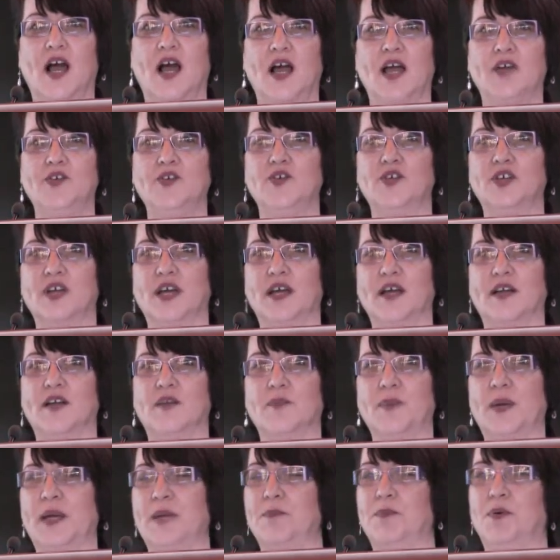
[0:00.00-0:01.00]
you
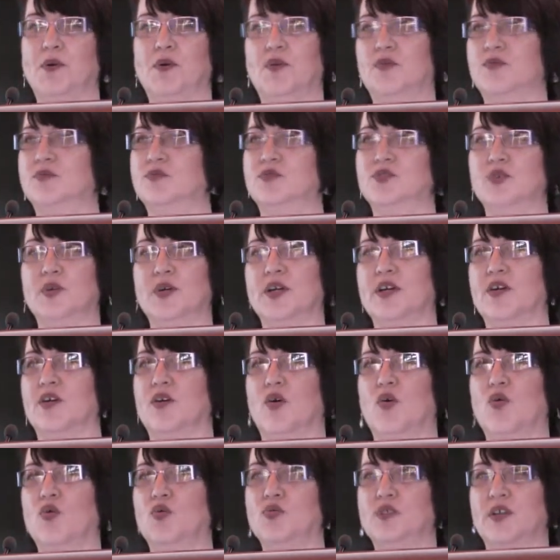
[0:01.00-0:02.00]
get people doing
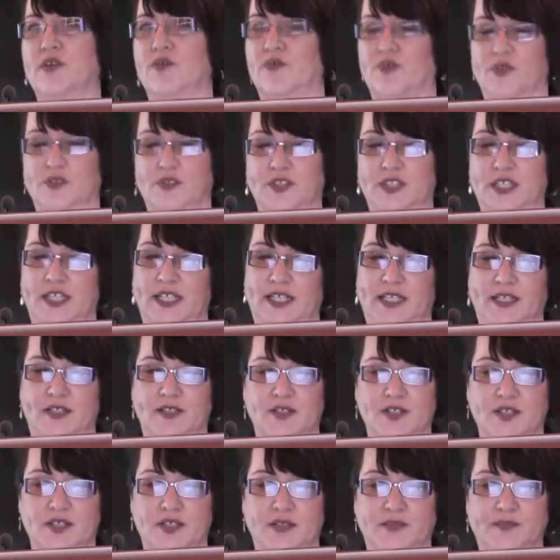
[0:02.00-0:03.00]
all different
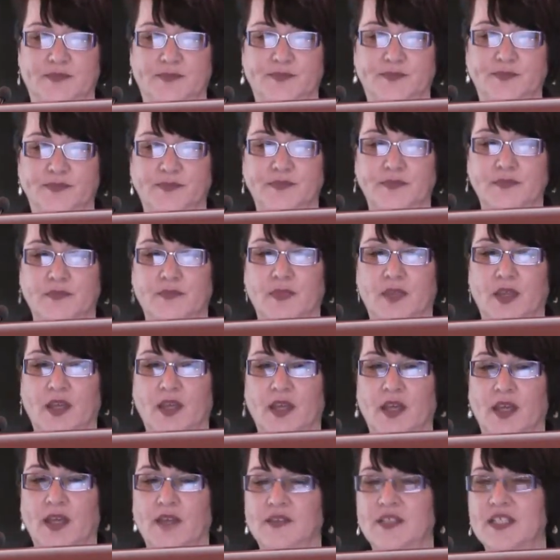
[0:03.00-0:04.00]
things.
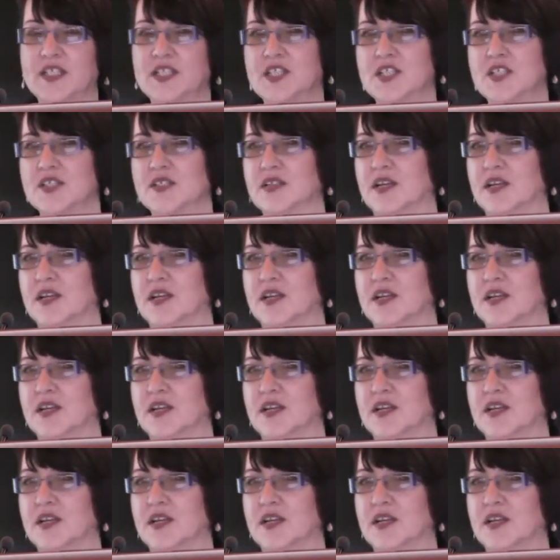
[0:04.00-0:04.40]
This is,